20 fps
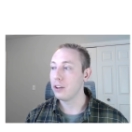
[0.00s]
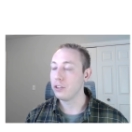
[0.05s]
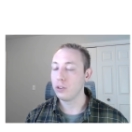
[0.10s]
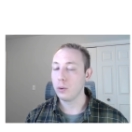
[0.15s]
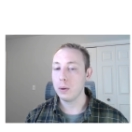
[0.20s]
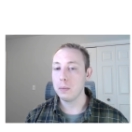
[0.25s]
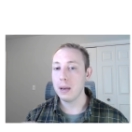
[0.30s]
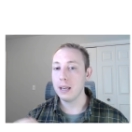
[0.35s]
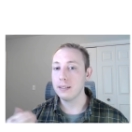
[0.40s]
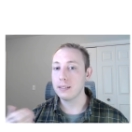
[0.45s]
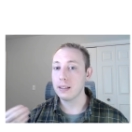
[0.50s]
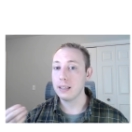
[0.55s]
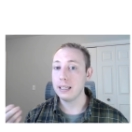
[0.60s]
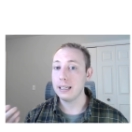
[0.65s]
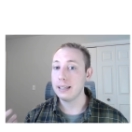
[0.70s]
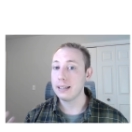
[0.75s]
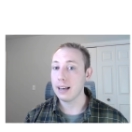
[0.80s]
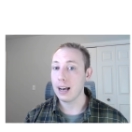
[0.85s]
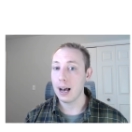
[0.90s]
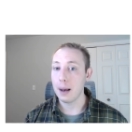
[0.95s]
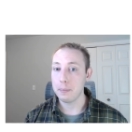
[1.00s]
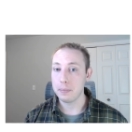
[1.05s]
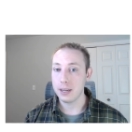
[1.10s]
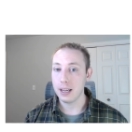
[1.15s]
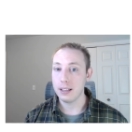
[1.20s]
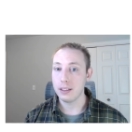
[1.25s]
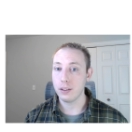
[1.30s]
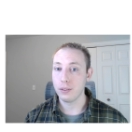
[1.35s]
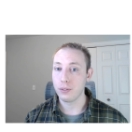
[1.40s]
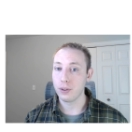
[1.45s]
So we basically need to
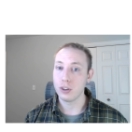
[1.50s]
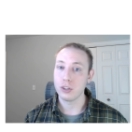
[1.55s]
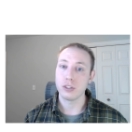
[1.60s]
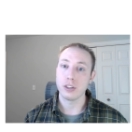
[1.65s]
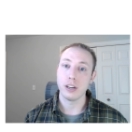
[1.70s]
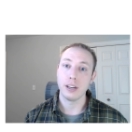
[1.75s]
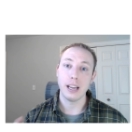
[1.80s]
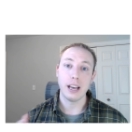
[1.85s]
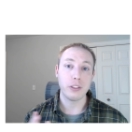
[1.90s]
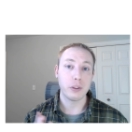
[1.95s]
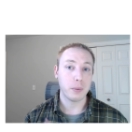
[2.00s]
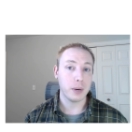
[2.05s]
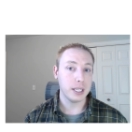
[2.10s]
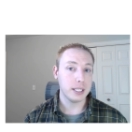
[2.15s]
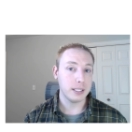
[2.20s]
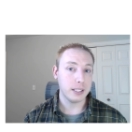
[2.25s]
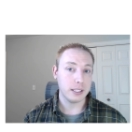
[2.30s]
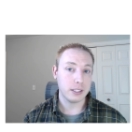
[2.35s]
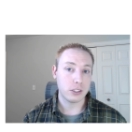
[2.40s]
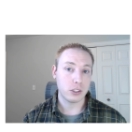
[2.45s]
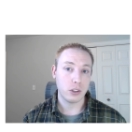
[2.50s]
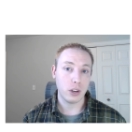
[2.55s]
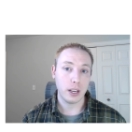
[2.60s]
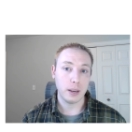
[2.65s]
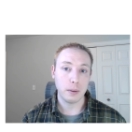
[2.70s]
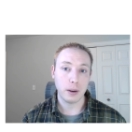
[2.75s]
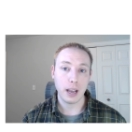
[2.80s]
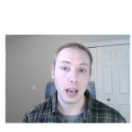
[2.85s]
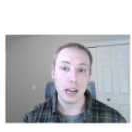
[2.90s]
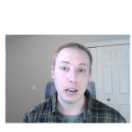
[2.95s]
update the version. Now, the reason it's
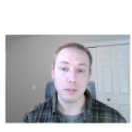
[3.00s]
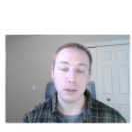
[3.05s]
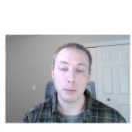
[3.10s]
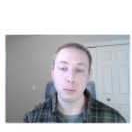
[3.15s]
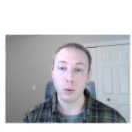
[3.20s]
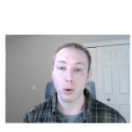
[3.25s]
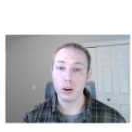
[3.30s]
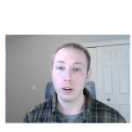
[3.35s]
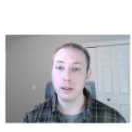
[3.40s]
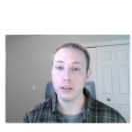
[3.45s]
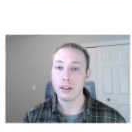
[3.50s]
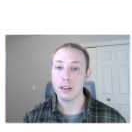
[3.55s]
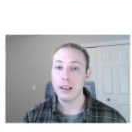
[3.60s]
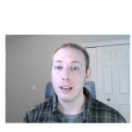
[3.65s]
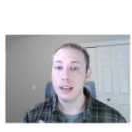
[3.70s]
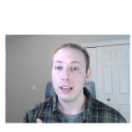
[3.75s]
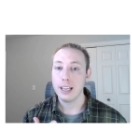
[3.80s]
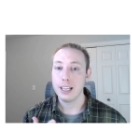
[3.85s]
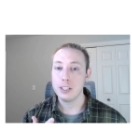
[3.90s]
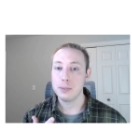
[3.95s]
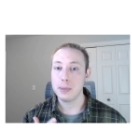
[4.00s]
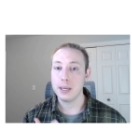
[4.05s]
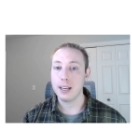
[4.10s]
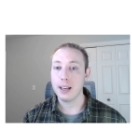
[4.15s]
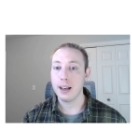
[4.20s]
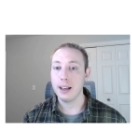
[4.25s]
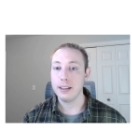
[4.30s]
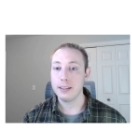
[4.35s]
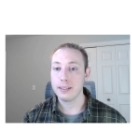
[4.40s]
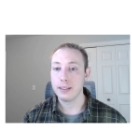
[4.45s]
kind of important is
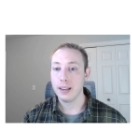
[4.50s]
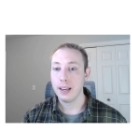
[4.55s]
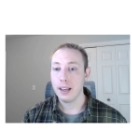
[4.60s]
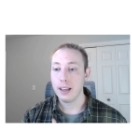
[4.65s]
because